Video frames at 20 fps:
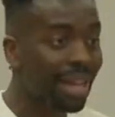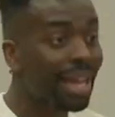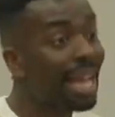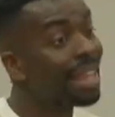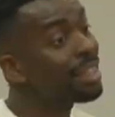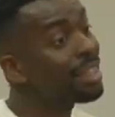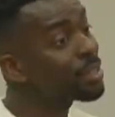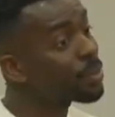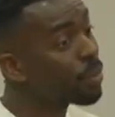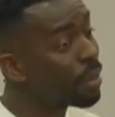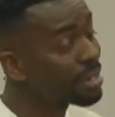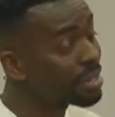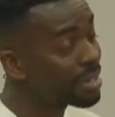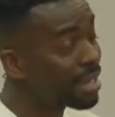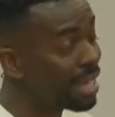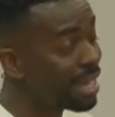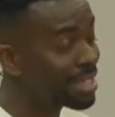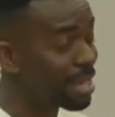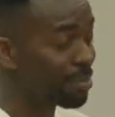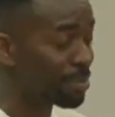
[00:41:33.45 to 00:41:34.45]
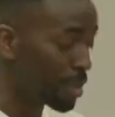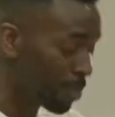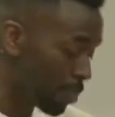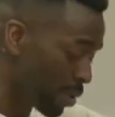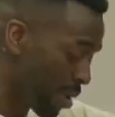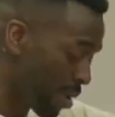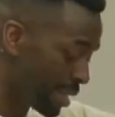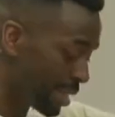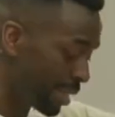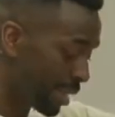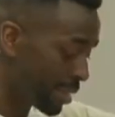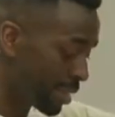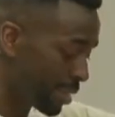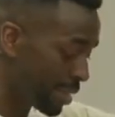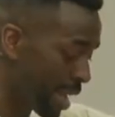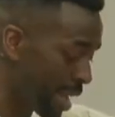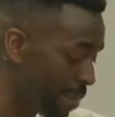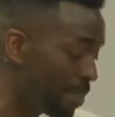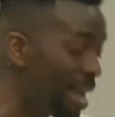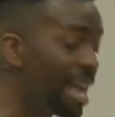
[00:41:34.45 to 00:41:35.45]
And this is what he says. I'm summarizing because of
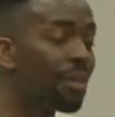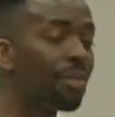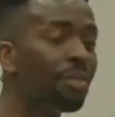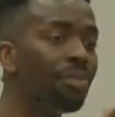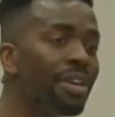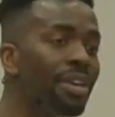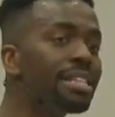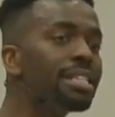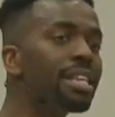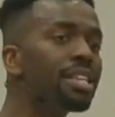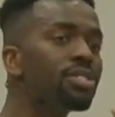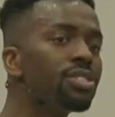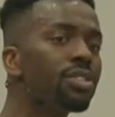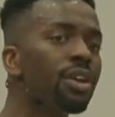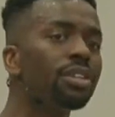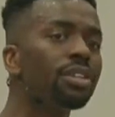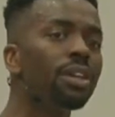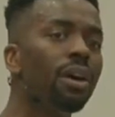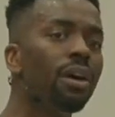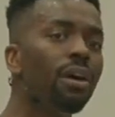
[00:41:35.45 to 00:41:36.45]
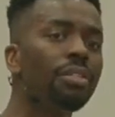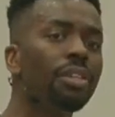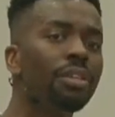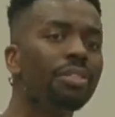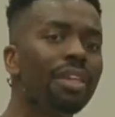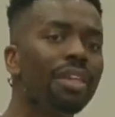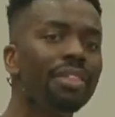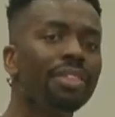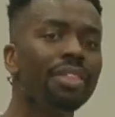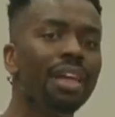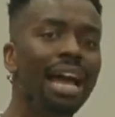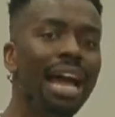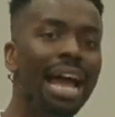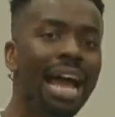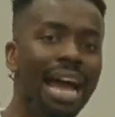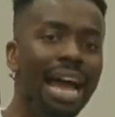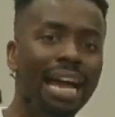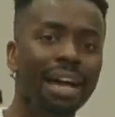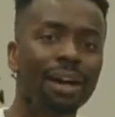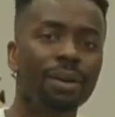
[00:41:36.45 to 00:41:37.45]
time. This is none other than the
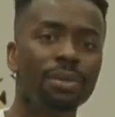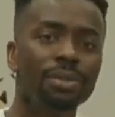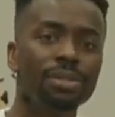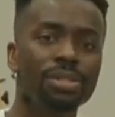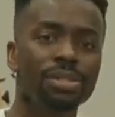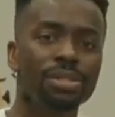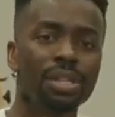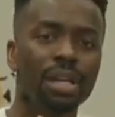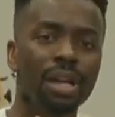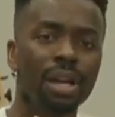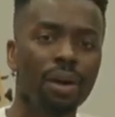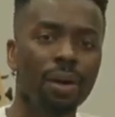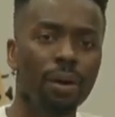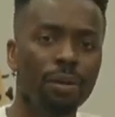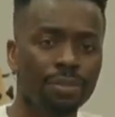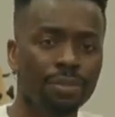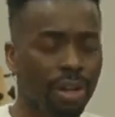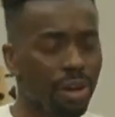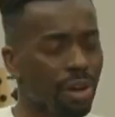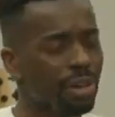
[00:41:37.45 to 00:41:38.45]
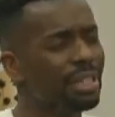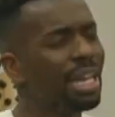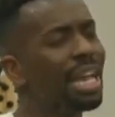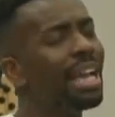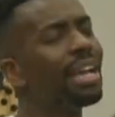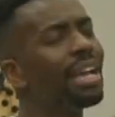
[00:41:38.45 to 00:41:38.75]
house of God,